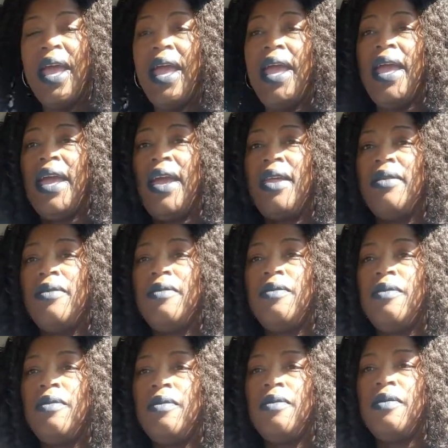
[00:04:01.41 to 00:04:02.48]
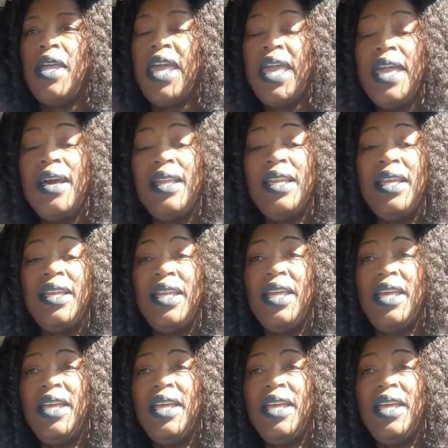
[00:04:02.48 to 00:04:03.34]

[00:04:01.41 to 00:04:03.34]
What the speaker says: And healing